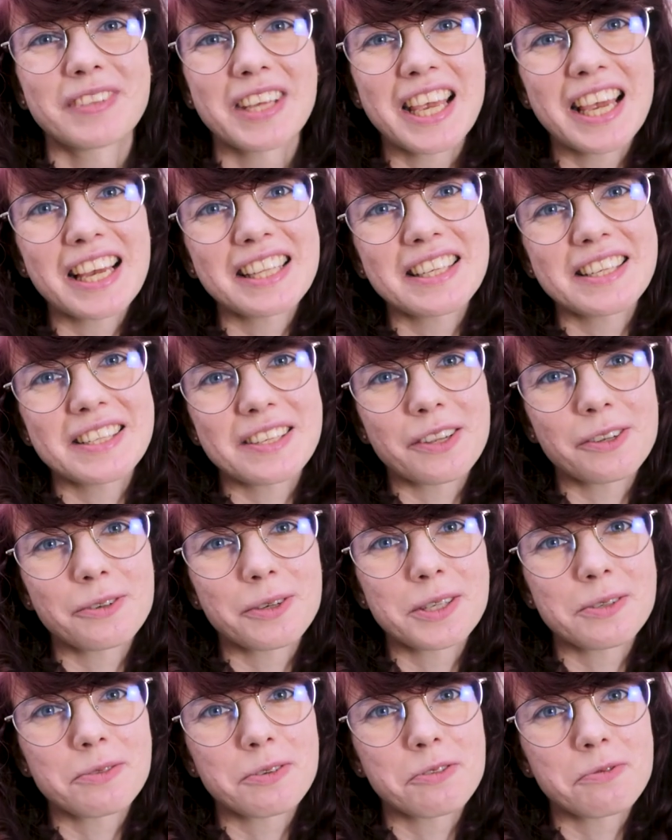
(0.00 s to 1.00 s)
cat is
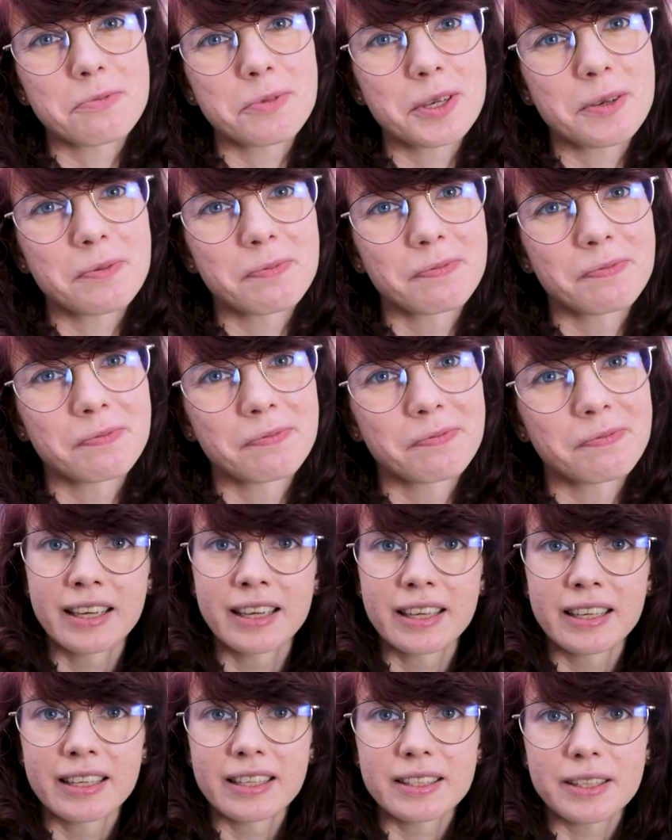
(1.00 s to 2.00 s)
always with me.
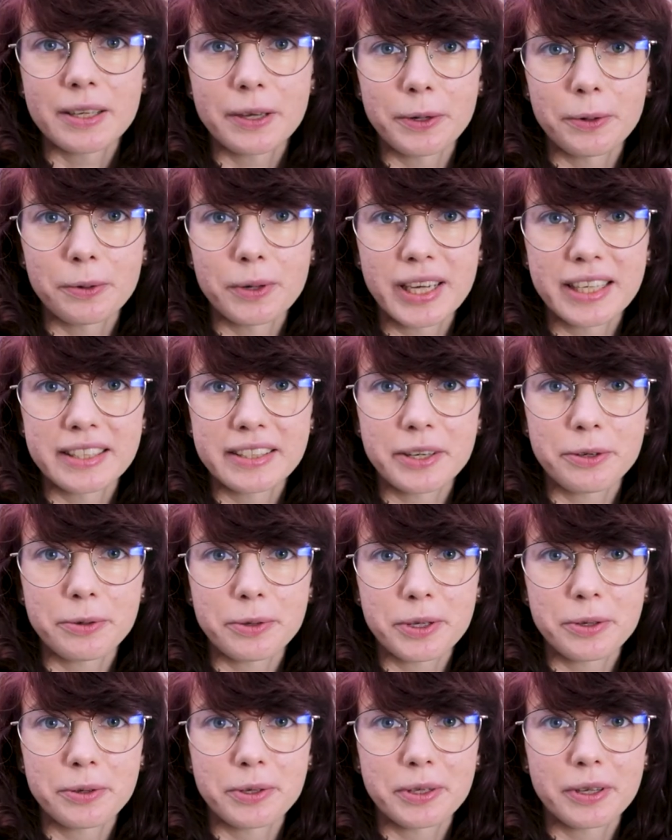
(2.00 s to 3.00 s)
So later
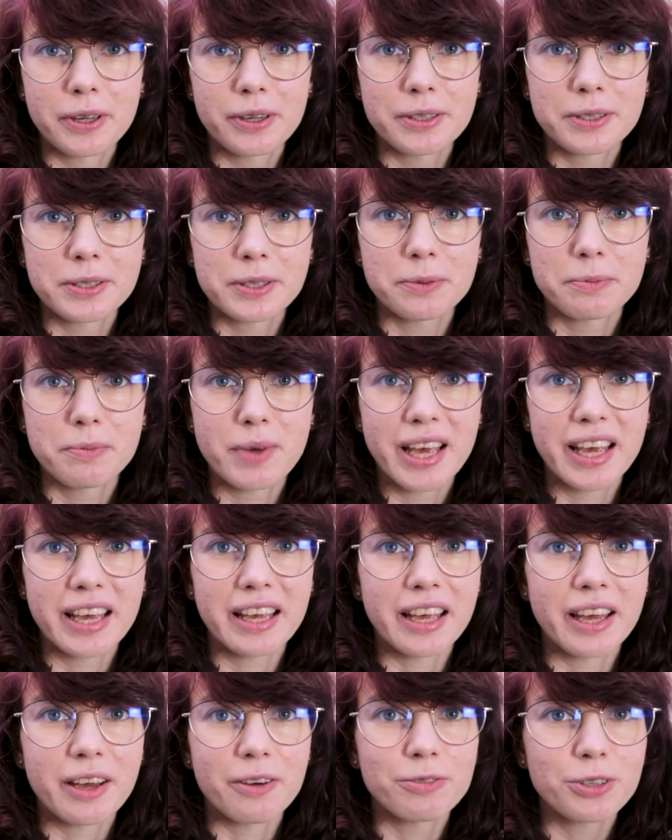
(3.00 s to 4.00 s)
we will also
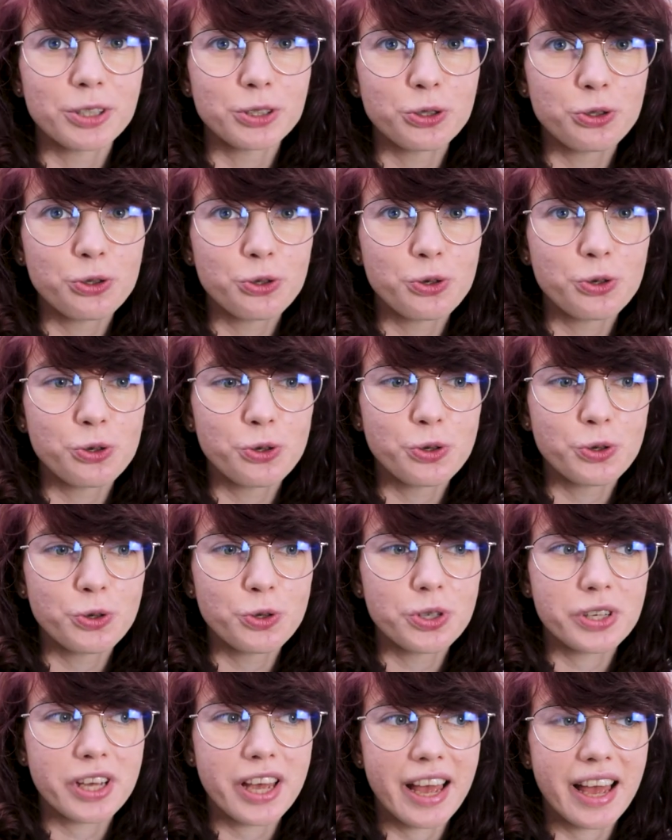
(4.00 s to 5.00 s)
make a photo
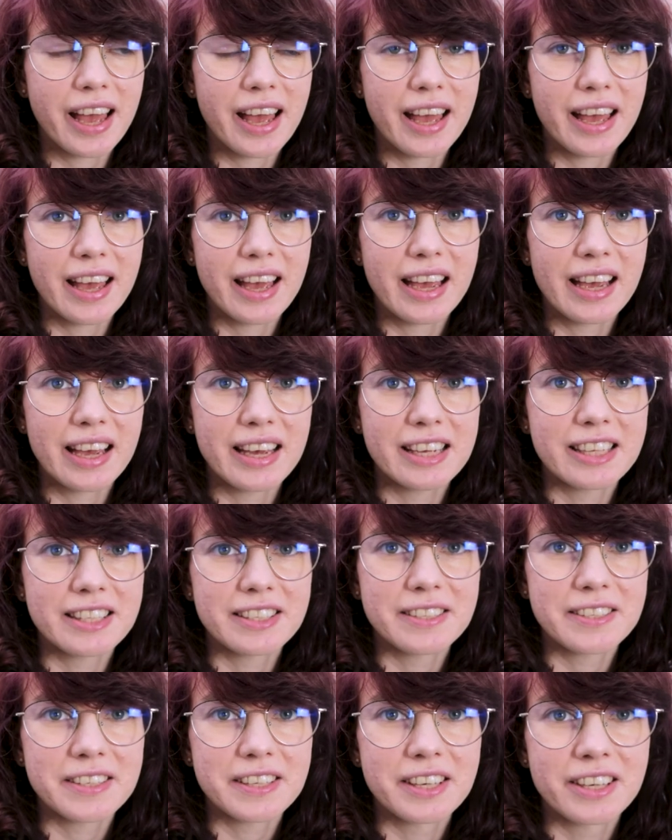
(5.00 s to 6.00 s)
shoot and